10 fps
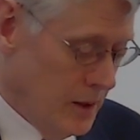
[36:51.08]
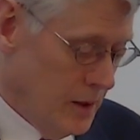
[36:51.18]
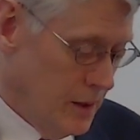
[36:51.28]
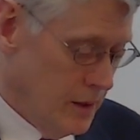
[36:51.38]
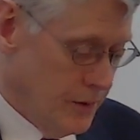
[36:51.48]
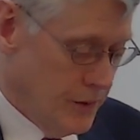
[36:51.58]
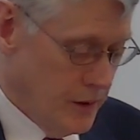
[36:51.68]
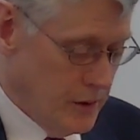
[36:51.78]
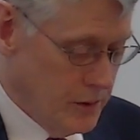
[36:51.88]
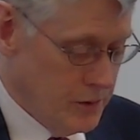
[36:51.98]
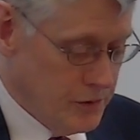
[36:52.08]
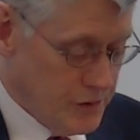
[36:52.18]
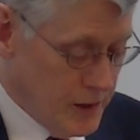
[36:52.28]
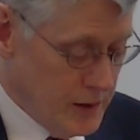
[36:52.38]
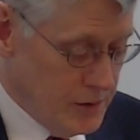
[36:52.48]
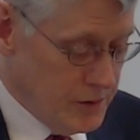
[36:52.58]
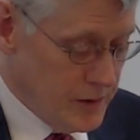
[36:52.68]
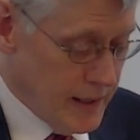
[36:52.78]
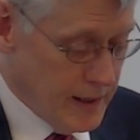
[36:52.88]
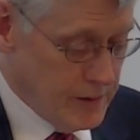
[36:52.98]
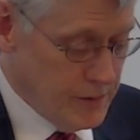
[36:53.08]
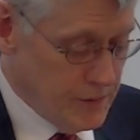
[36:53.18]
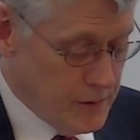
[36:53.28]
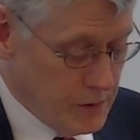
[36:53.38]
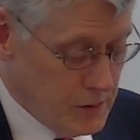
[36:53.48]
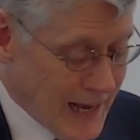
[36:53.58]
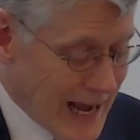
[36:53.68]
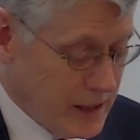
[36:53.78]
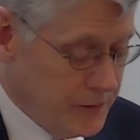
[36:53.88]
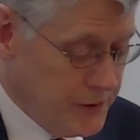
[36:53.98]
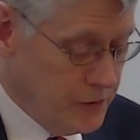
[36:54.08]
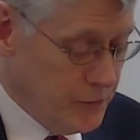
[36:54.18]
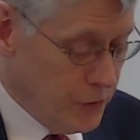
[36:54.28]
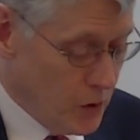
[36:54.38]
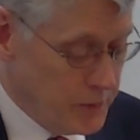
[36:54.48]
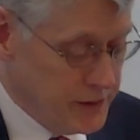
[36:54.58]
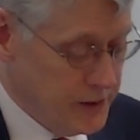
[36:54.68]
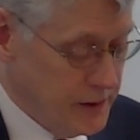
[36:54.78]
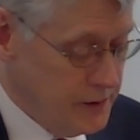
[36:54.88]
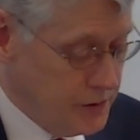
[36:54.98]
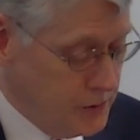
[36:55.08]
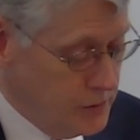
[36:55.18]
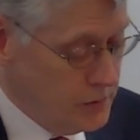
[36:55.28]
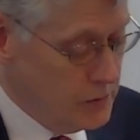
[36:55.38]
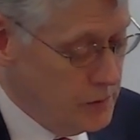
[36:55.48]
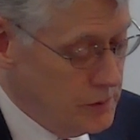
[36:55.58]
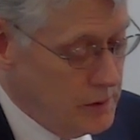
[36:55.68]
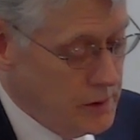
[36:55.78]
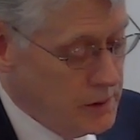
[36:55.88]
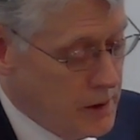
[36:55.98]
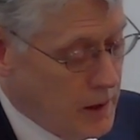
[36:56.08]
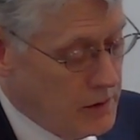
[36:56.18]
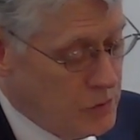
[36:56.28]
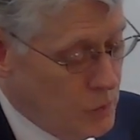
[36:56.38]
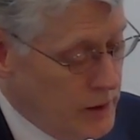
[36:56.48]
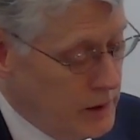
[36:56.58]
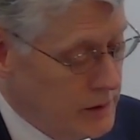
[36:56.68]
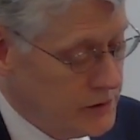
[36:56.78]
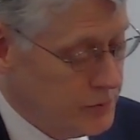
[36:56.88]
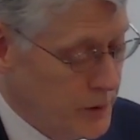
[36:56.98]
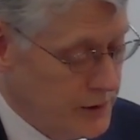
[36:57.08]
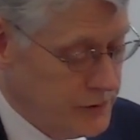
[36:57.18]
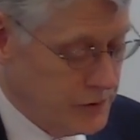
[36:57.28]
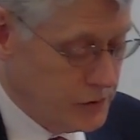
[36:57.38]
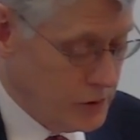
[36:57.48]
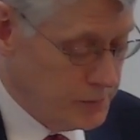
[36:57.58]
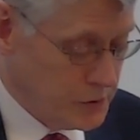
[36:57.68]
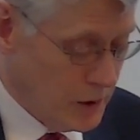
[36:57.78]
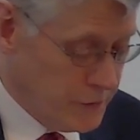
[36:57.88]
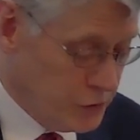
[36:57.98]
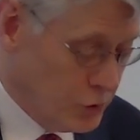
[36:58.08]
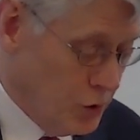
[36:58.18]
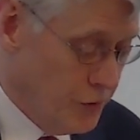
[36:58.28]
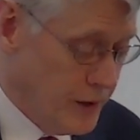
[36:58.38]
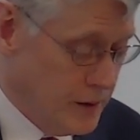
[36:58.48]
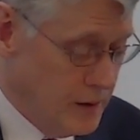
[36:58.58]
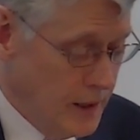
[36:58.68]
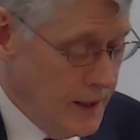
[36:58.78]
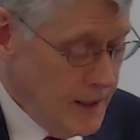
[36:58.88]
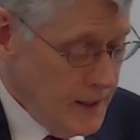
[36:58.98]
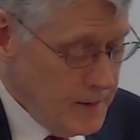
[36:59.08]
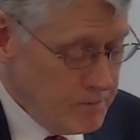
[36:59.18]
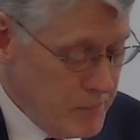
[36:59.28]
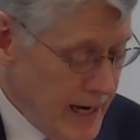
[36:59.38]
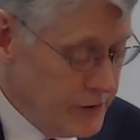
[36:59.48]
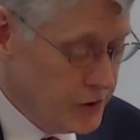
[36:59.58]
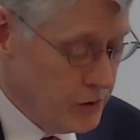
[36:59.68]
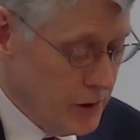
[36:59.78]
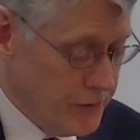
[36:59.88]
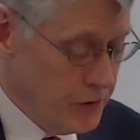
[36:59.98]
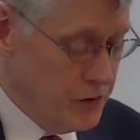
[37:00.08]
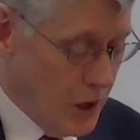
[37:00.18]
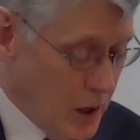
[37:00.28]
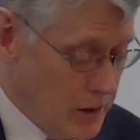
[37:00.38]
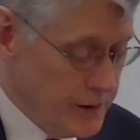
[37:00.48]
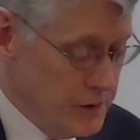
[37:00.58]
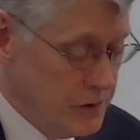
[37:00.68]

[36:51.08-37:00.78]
uh, their sins and their lack of conformity to God's will expressed in Scripture, of the truth and measure of their knowledge,